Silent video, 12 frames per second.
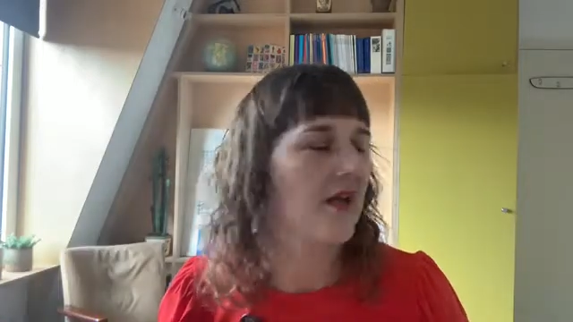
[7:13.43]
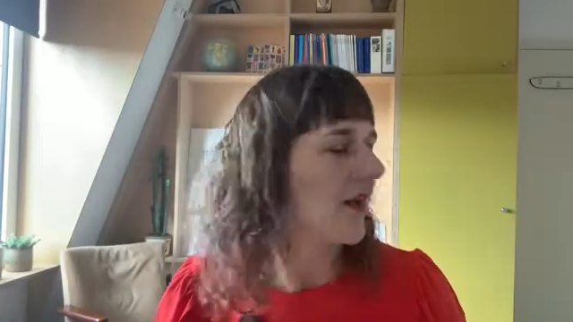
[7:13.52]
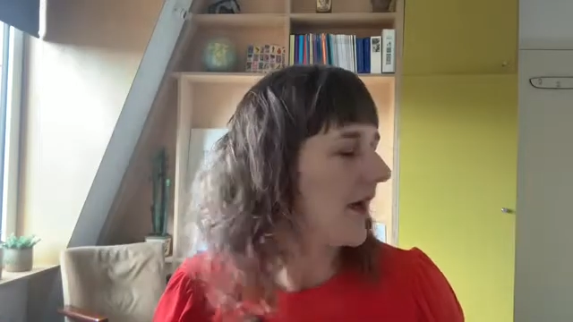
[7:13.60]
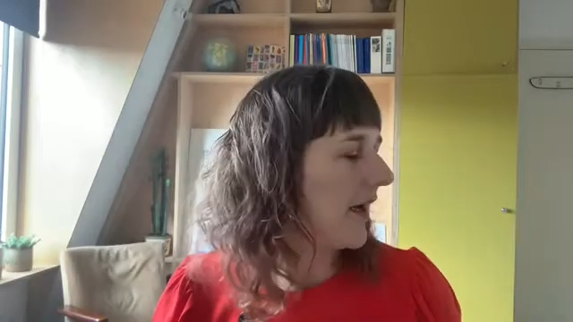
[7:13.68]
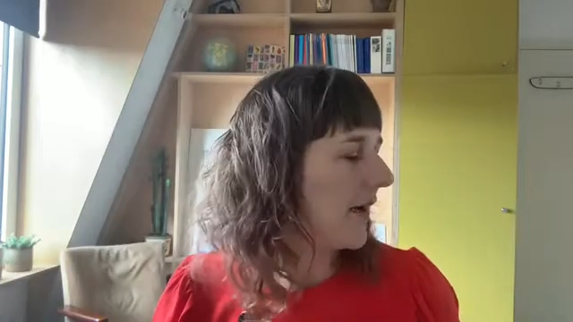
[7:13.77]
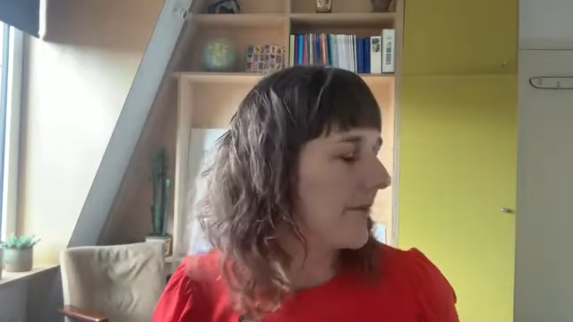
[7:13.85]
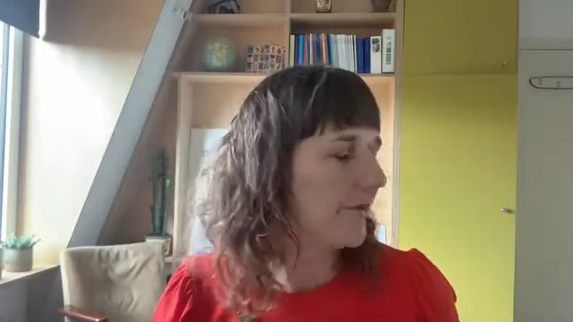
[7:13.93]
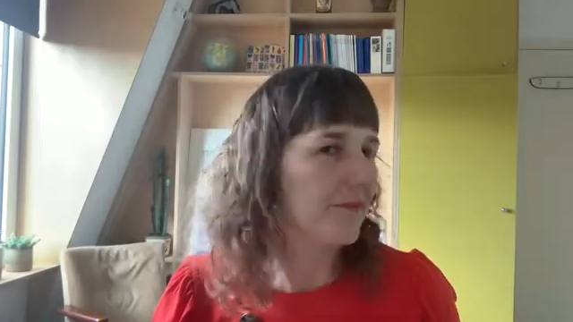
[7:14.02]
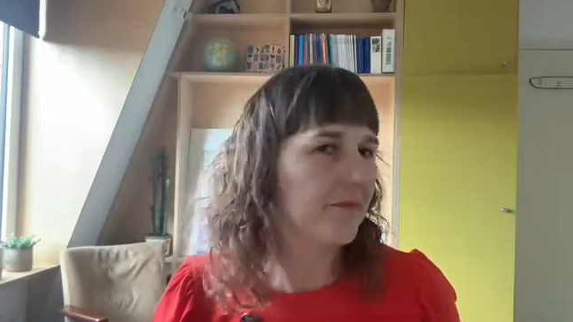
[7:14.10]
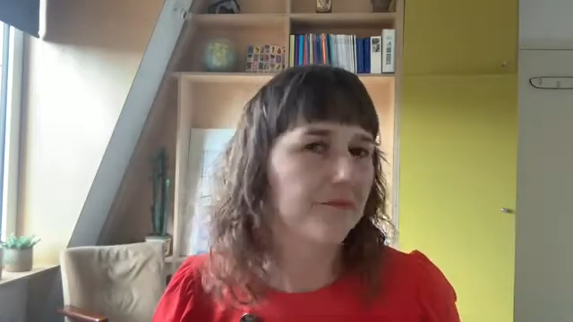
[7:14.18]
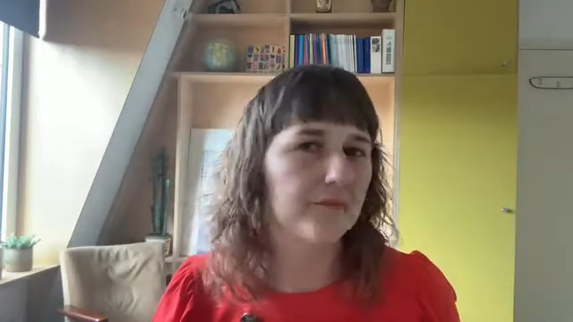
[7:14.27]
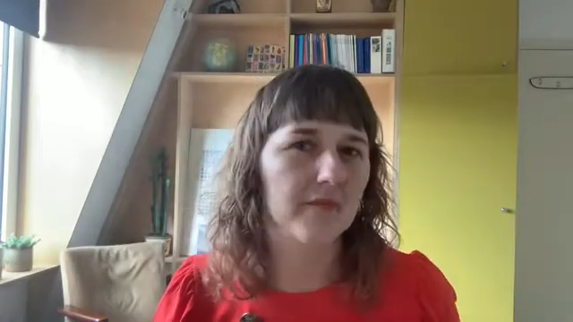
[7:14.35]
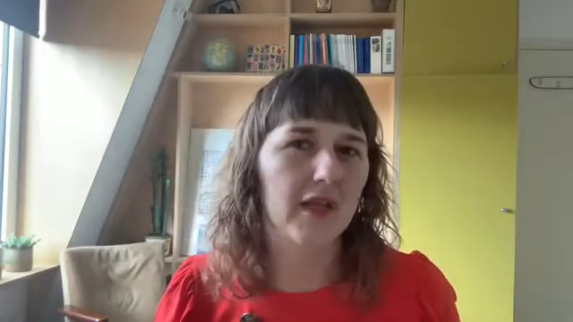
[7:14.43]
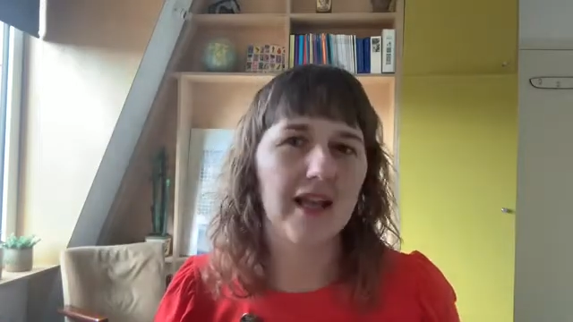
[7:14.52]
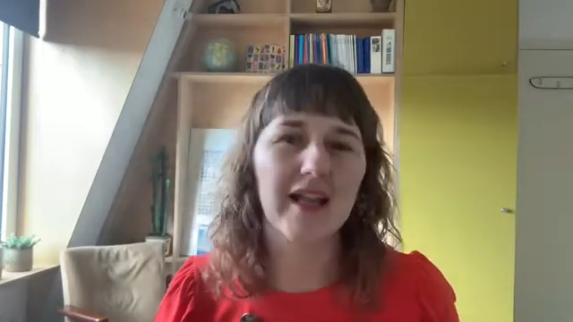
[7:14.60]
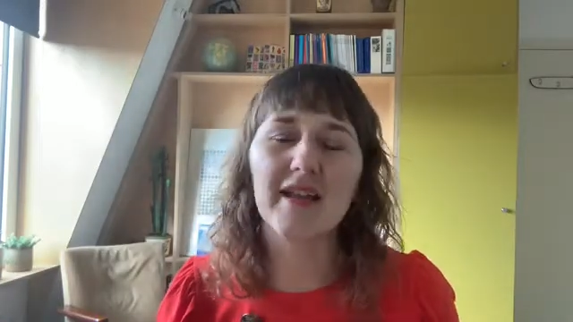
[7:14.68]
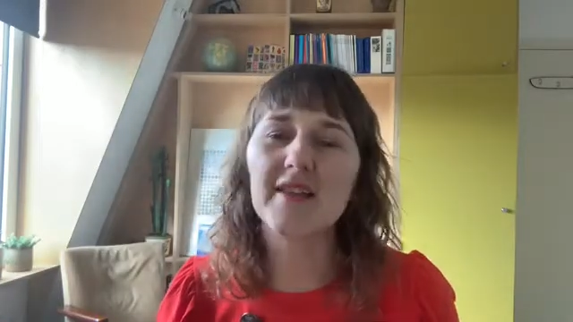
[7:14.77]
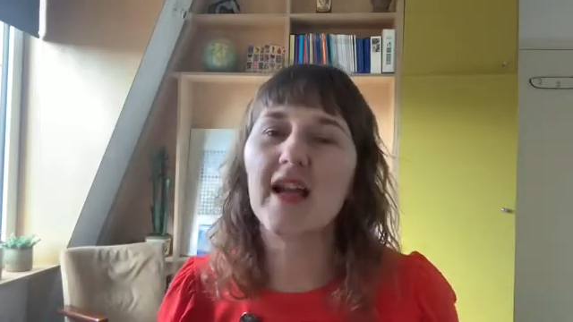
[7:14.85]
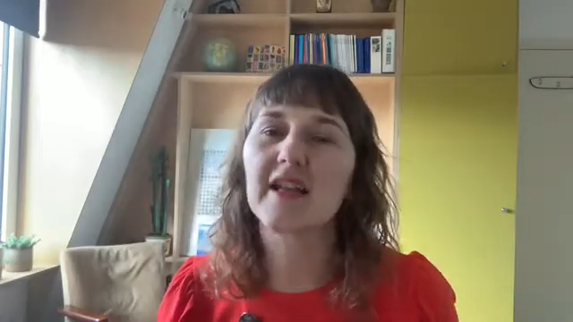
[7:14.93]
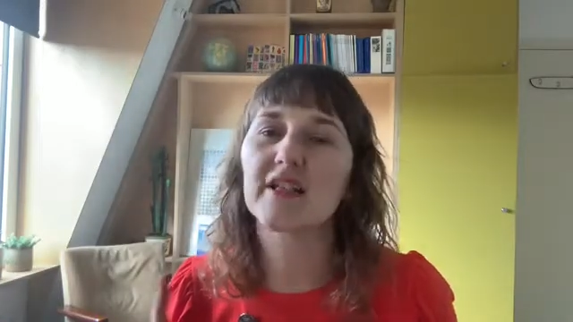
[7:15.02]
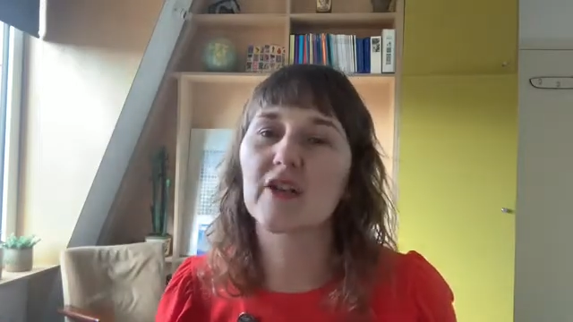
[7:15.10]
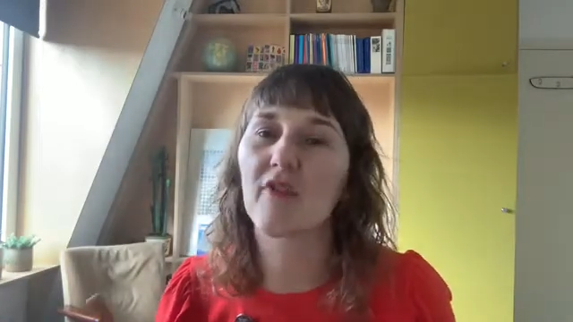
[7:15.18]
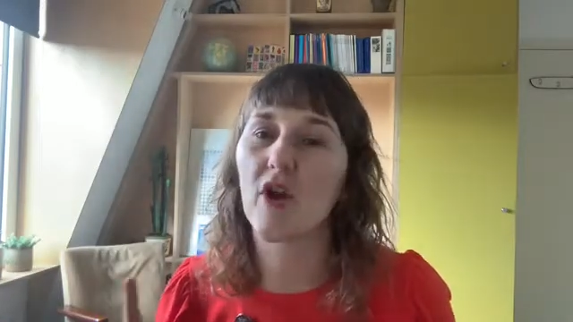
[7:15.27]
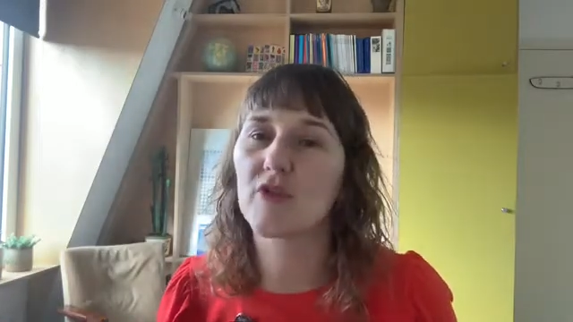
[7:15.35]
I like the idea
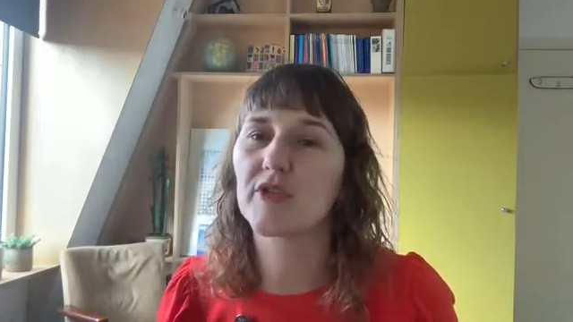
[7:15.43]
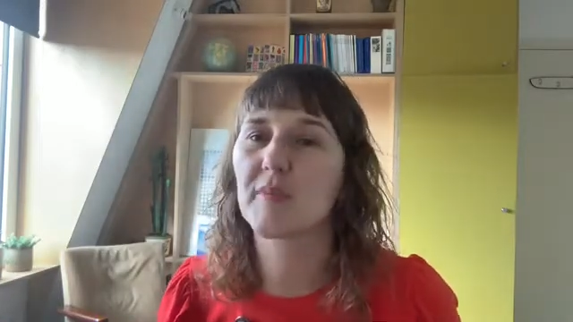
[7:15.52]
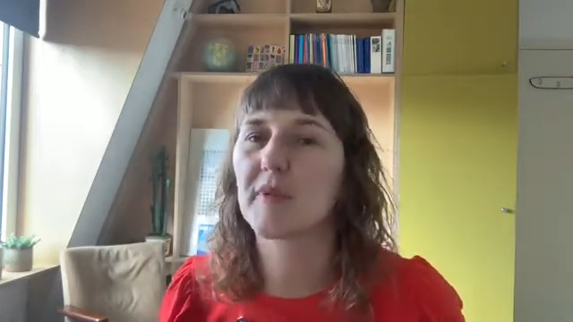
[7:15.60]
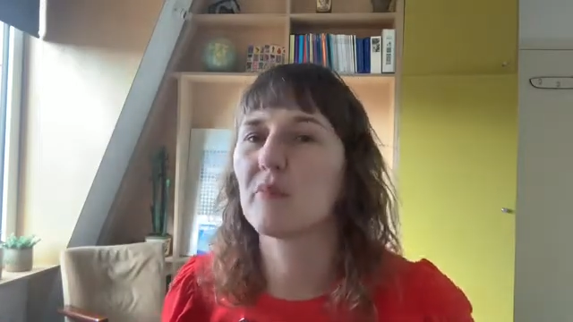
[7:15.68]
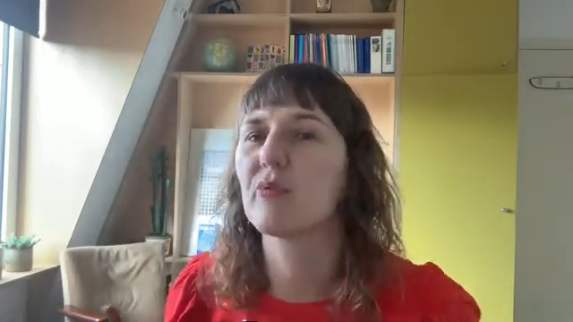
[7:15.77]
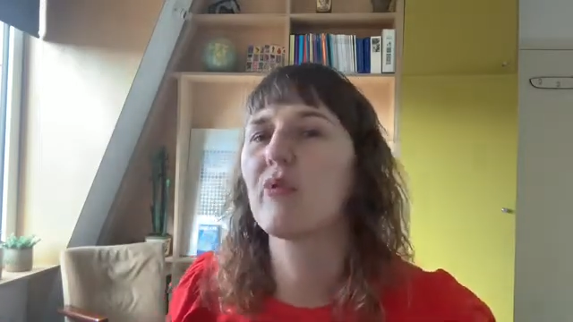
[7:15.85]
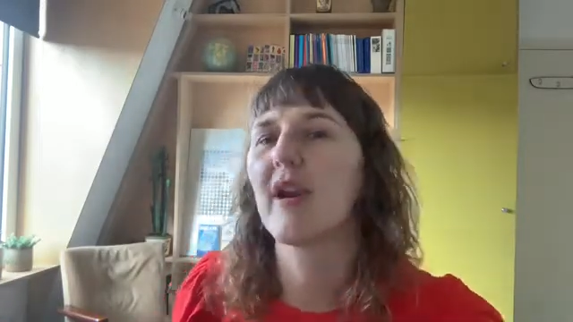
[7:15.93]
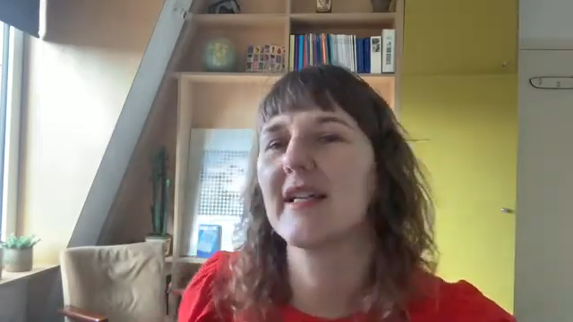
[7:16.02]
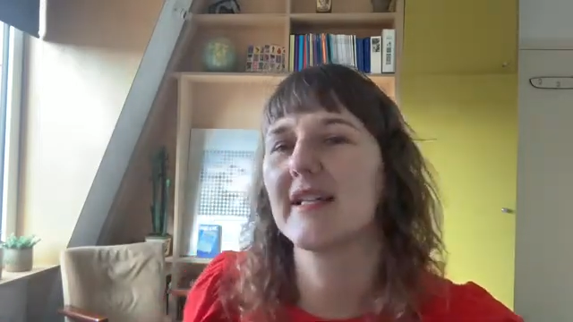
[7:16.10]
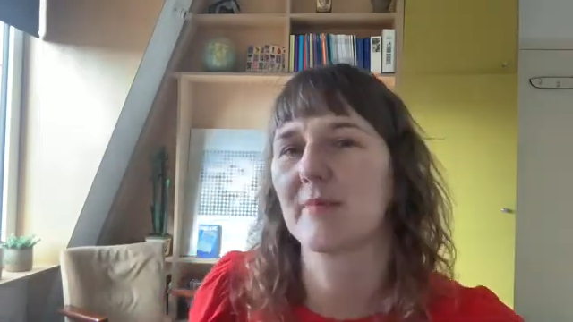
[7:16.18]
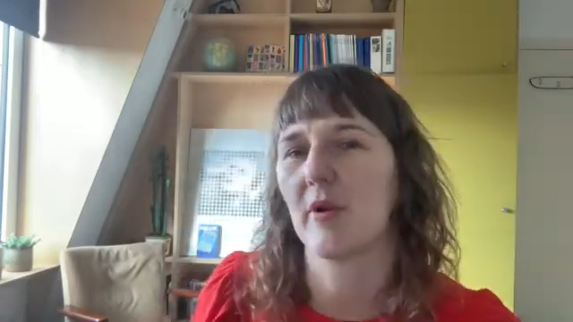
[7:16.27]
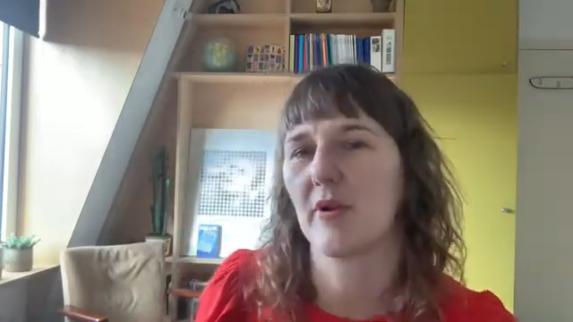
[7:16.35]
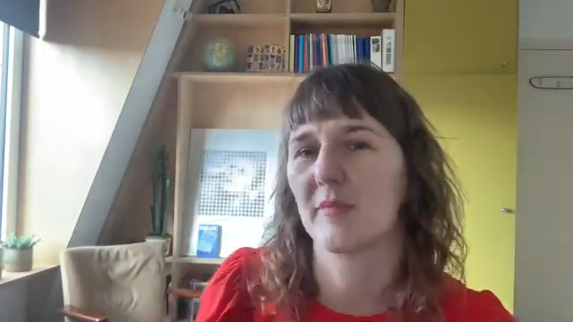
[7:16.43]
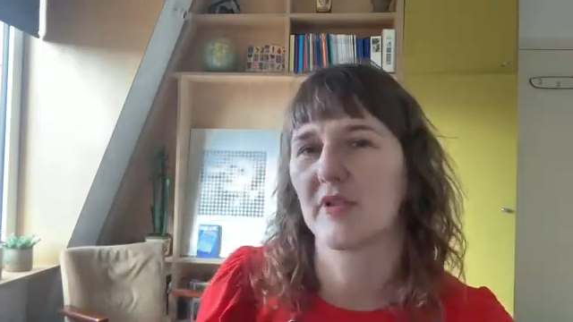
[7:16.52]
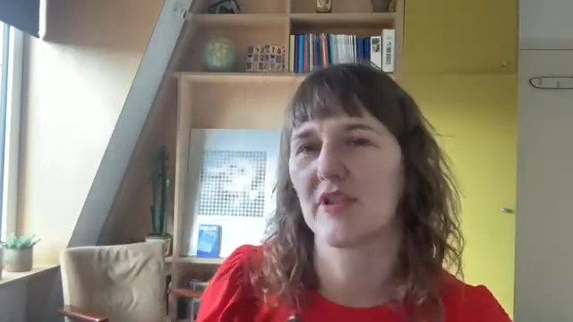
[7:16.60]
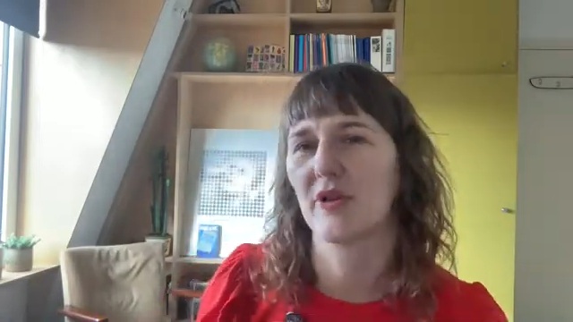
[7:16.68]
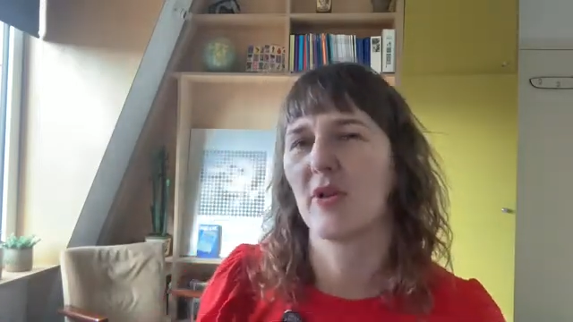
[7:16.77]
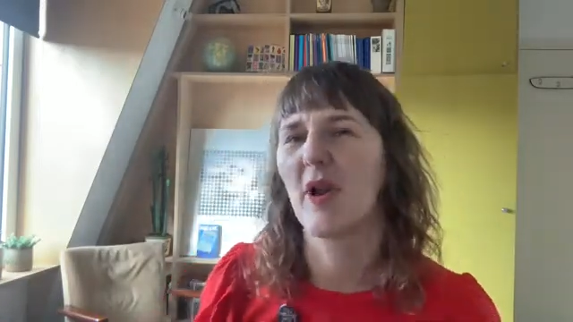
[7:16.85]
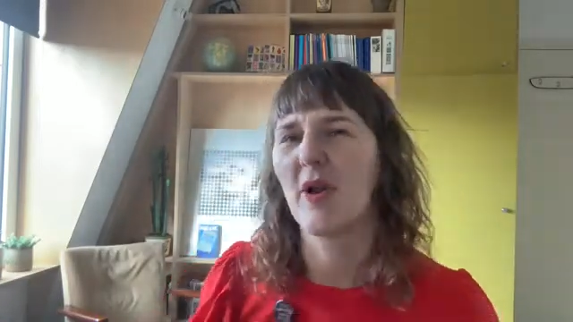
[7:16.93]
of odes being praise poems too.